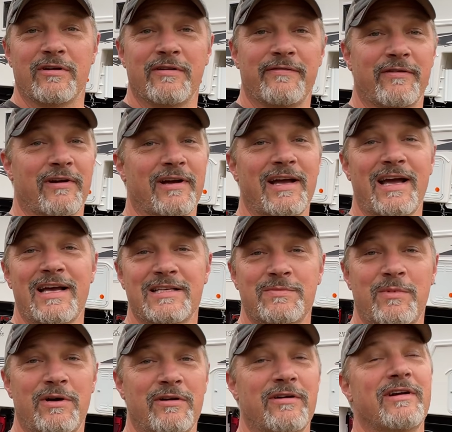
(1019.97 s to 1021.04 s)
For a gas
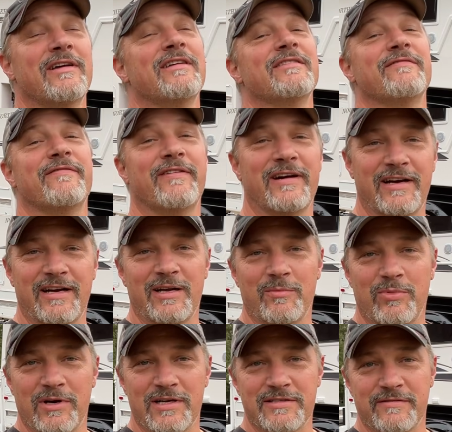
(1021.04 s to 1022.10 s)
motor, it is very
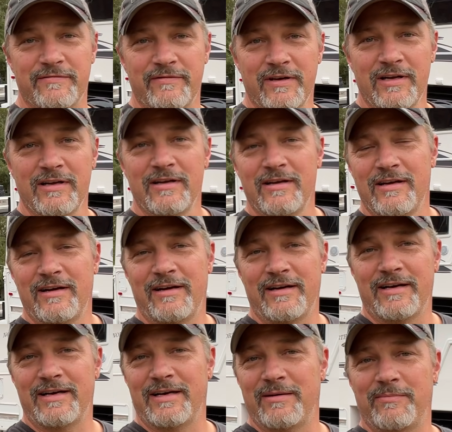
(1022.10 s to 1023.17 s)
impressive.
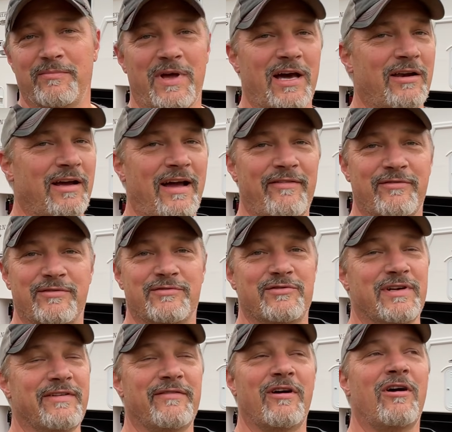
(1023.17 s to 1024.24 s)
I haven't
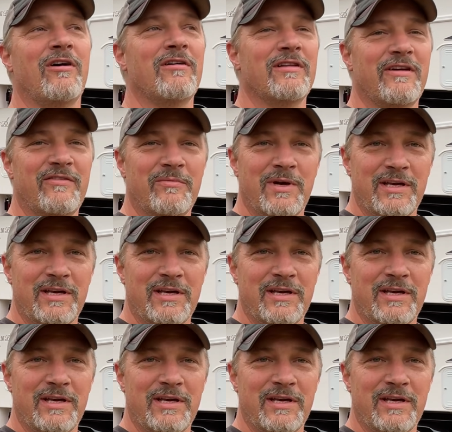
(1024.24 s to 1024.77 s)
driven all of them.